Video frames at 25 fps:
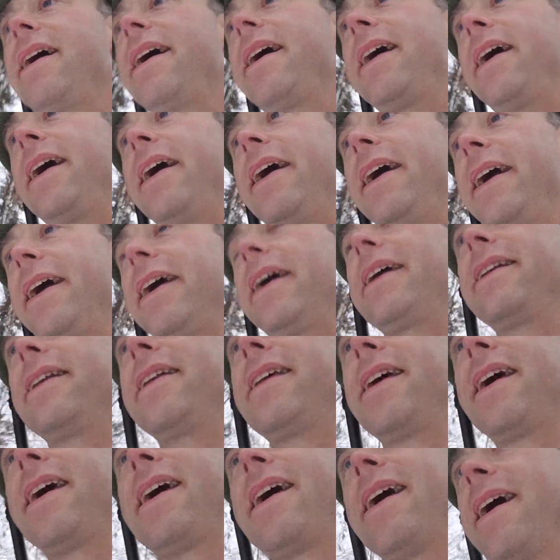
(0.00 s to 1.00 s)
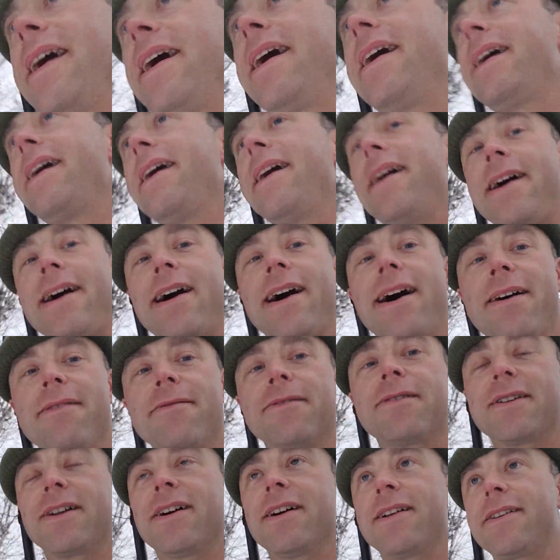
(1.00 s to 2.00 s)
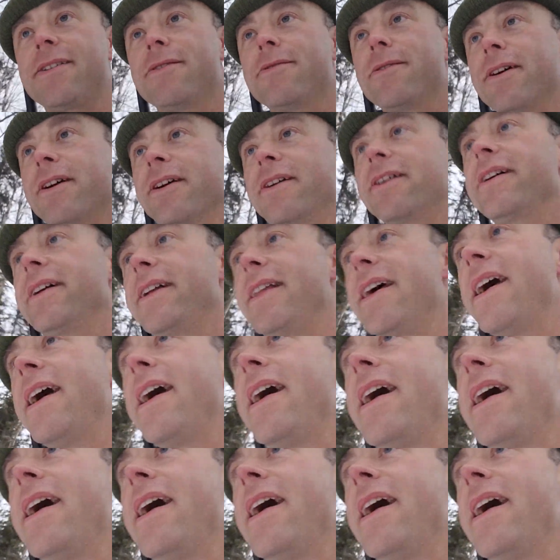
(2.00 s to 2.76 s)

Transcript: and I was not doing good.